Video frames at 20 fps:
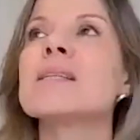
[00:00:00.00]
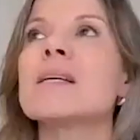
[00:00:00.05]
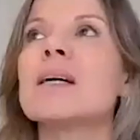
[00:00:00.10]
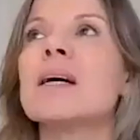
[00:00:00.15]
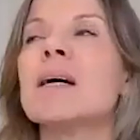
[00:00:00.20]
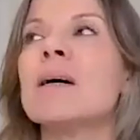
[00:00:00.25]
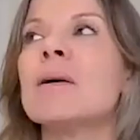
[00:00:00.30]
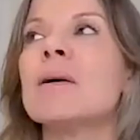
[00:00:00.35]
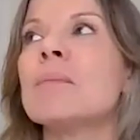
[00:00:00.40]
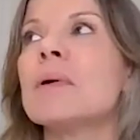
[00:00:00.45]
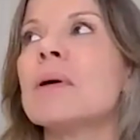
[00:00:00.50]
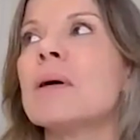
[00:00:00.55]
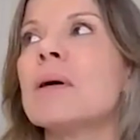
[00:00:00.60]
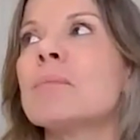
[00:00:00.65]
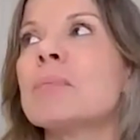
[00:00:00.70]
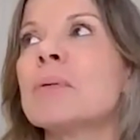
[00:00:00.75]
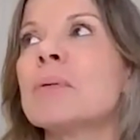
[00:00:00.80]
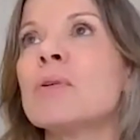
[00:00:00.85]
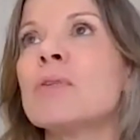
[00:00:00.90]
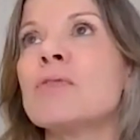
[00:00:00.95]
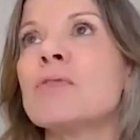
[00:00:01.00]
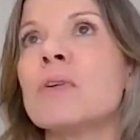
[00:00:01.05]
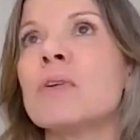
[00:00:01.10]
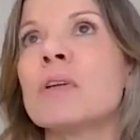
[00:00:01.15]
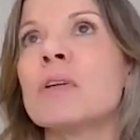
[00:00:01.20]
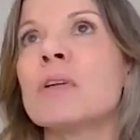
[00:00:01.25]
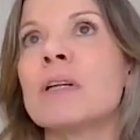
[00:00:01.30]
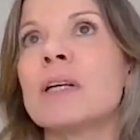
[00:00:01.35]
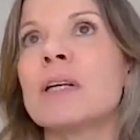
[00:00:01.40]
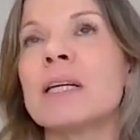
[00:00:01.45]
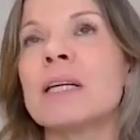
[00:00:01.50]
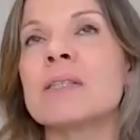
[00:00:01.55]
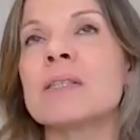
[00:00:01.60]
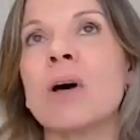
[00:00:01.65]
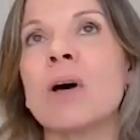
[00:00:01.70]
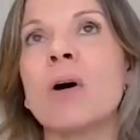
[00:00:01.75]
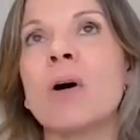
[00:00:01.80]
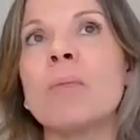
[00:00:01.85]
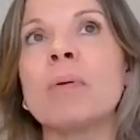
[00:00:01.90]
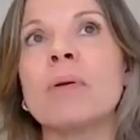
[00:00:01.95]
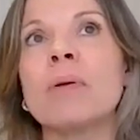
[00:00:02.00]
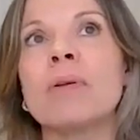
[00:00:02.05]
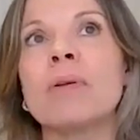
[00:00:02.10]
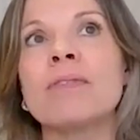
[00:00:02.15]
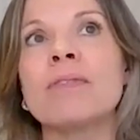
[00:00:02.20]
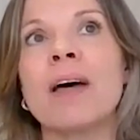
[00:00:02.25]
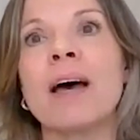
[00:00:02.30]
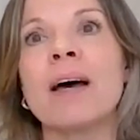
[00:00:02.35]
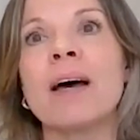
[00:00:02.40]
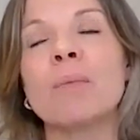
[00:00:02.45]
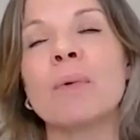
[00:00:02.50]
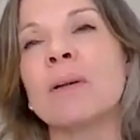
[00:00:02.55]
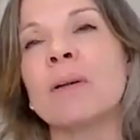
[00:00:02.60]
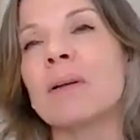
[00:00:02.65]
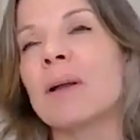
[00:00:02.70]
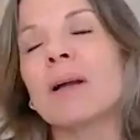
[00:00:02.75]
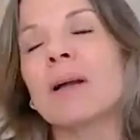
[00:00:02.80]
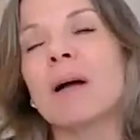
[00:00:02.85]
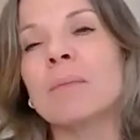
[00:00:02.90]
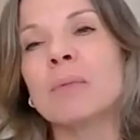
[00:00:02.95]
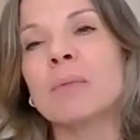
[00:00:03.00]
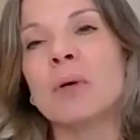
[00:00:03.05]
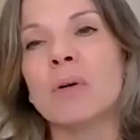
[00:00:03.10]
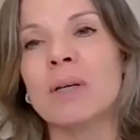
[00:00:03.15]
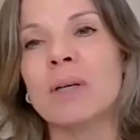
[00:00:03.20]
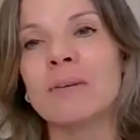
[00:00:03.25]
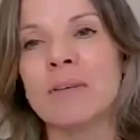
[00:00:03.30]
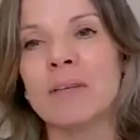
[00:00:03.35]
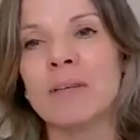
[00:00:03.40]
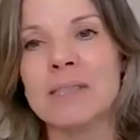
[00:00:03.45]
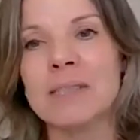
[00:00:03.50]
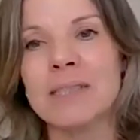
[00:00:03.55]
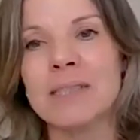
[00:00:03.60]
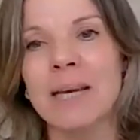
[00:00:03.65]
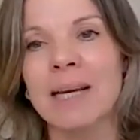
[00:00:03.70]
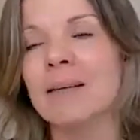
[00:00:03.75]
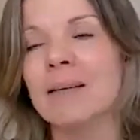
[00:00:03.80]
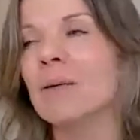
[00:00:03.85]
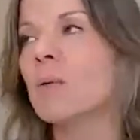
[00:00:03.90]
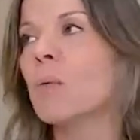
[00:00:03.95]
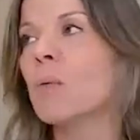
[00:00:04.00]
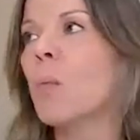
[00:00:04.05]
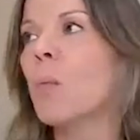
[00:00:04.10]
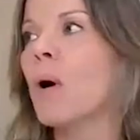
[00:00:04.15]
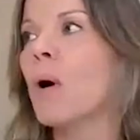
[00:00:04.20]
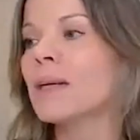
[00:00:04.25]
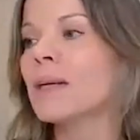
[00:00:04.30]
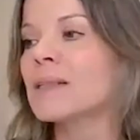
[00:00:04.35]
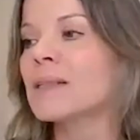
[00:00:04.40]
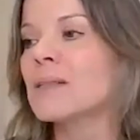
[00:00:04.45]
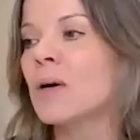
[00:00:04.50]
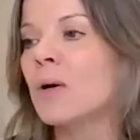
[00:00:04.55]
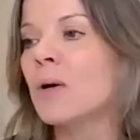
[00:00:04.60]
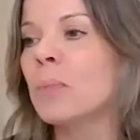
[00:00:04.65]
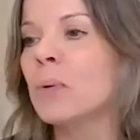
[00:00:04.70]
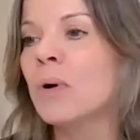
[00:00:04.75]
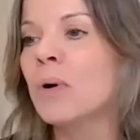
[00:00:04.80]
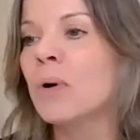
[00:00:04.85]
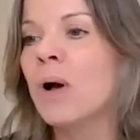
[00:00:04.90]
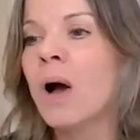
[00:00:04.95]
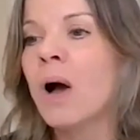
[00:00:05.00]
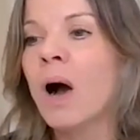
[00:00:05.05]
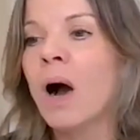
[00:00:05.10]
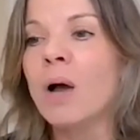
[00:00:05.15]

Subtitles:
a beautiful example of that, well, I'm not even going to say one example.